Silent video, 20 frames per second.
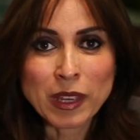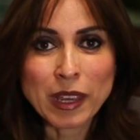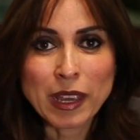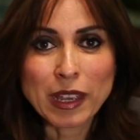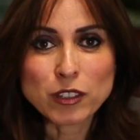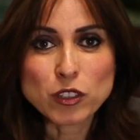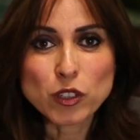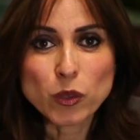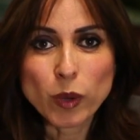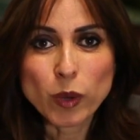
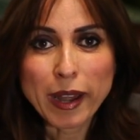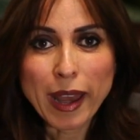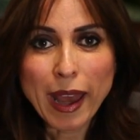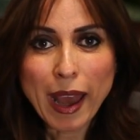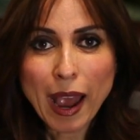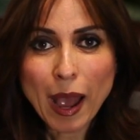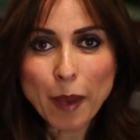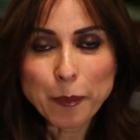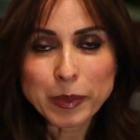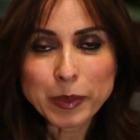And so what
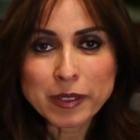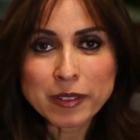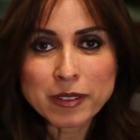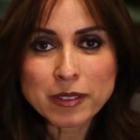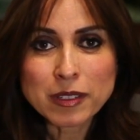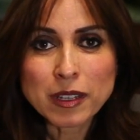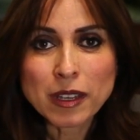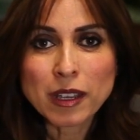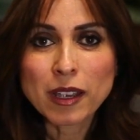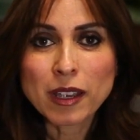
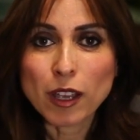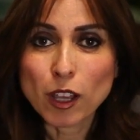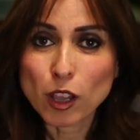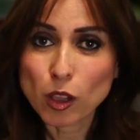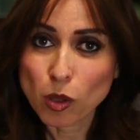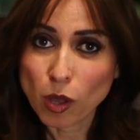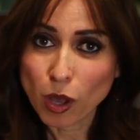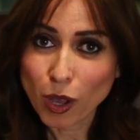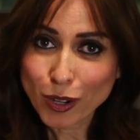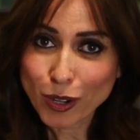happens a
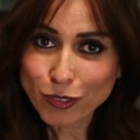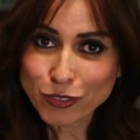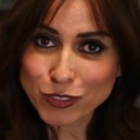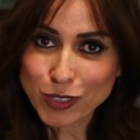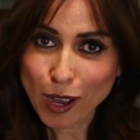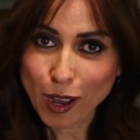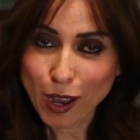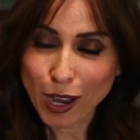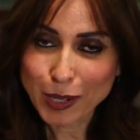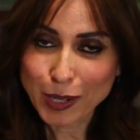lot of
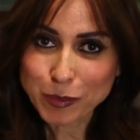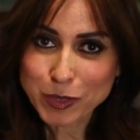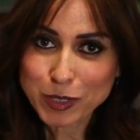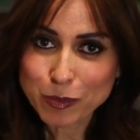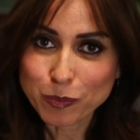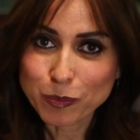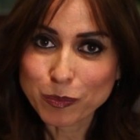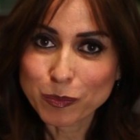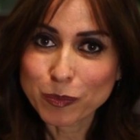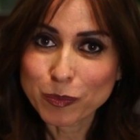times
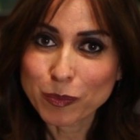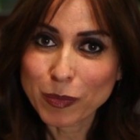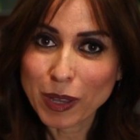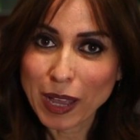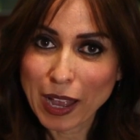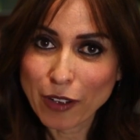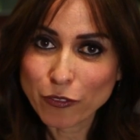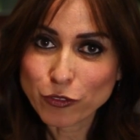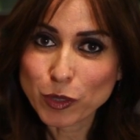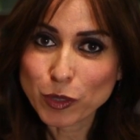
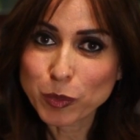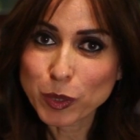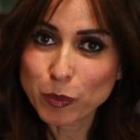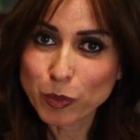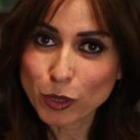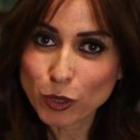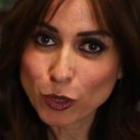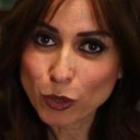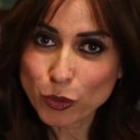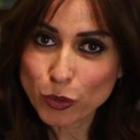after
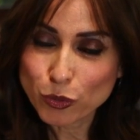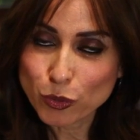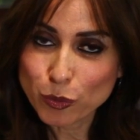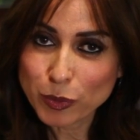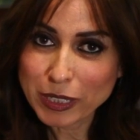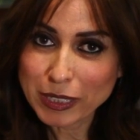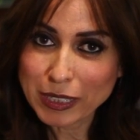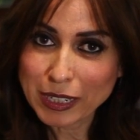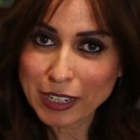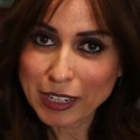people go through
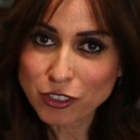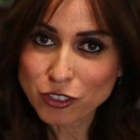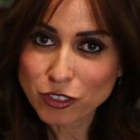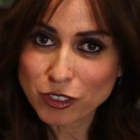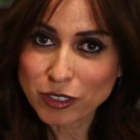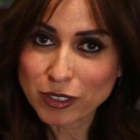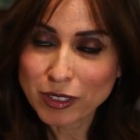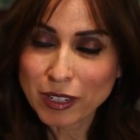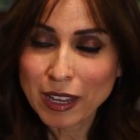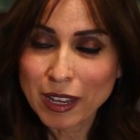
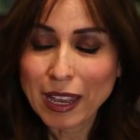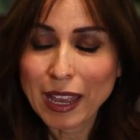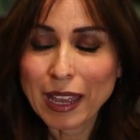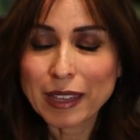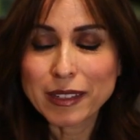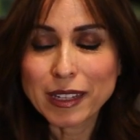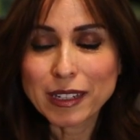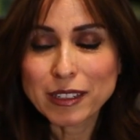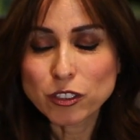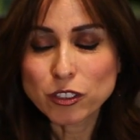mediation
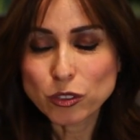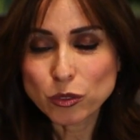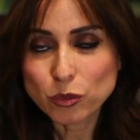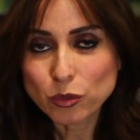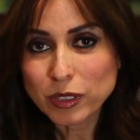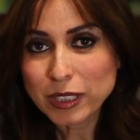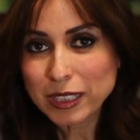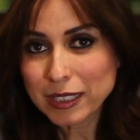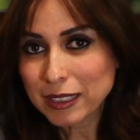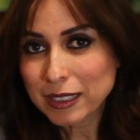and they do
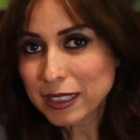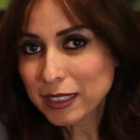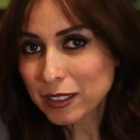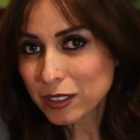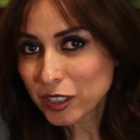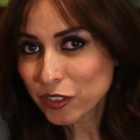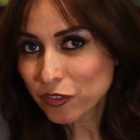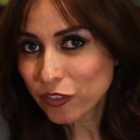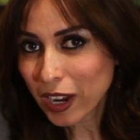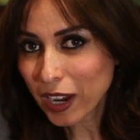need
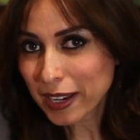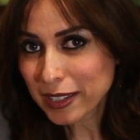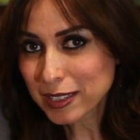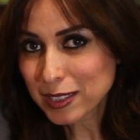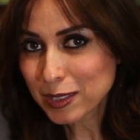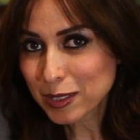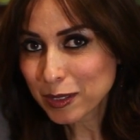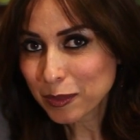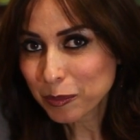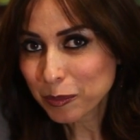legal
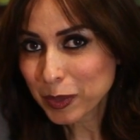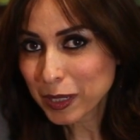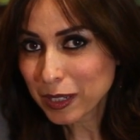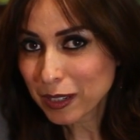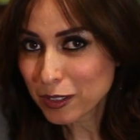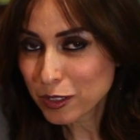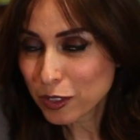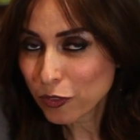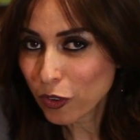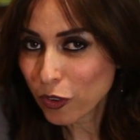advice
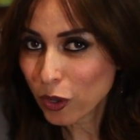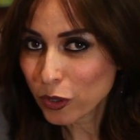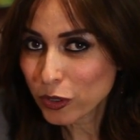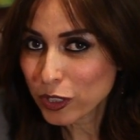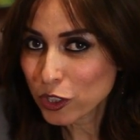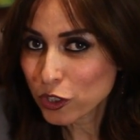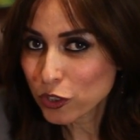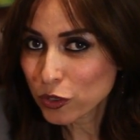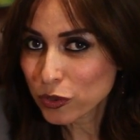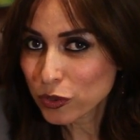because of all the
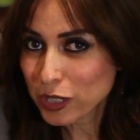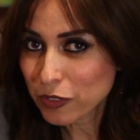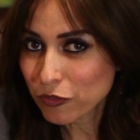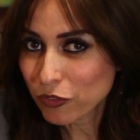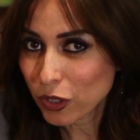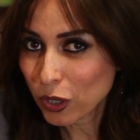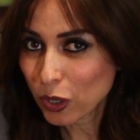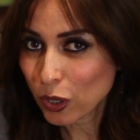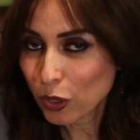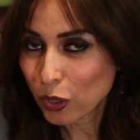issues
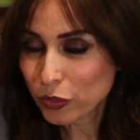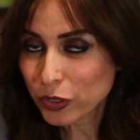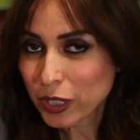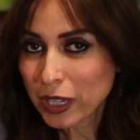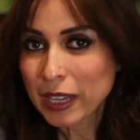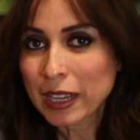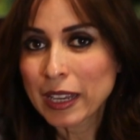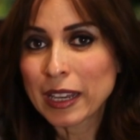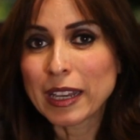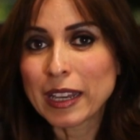involved,
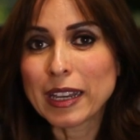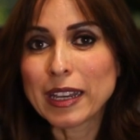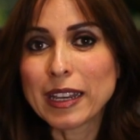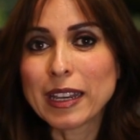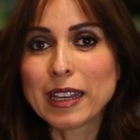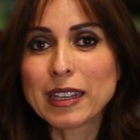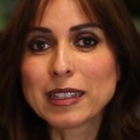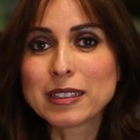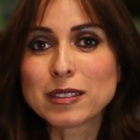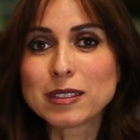
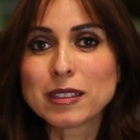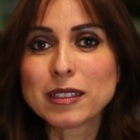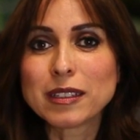is